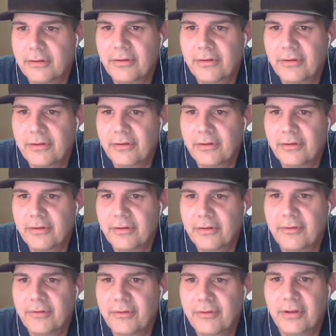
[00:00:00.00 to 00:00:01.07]
No
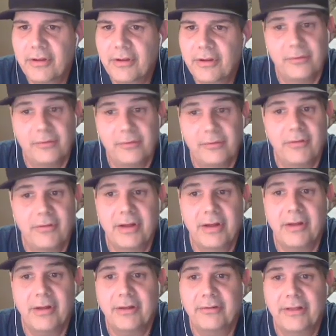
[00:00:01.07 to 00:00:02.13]
customer. You're
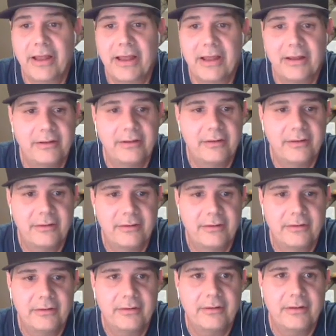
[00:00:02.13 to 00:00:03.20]
right about that.
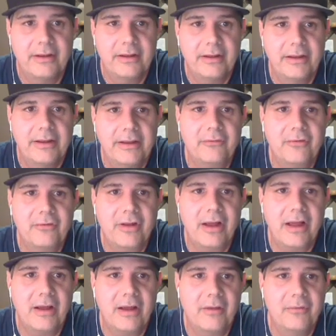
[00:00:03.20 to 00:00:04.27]
And that's what
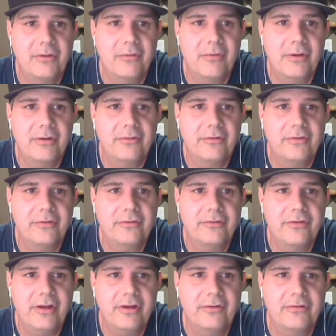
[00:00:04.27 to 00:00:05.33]
I really wanted you to
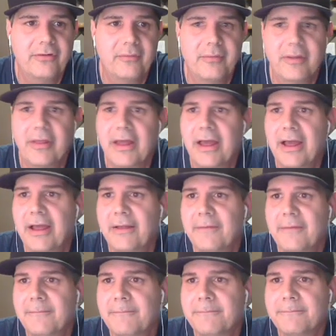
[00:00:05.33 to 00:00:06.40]
share some of
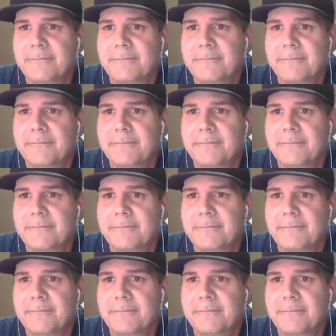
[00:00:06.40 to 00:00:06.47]
that.